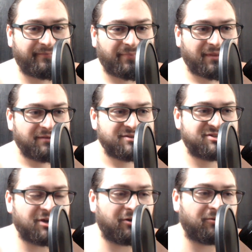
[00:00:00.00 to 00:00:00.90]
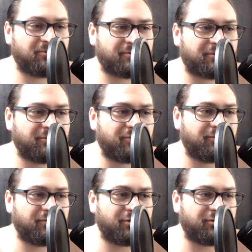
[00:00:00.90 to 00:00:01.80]
So,
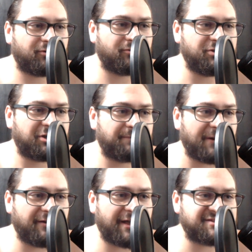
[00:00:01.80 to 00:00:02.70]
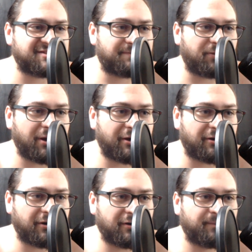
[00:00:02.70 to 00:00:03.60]
when you compare that to the
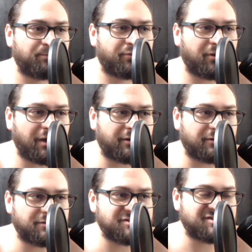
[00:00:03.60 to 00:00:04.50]
Predator, Predators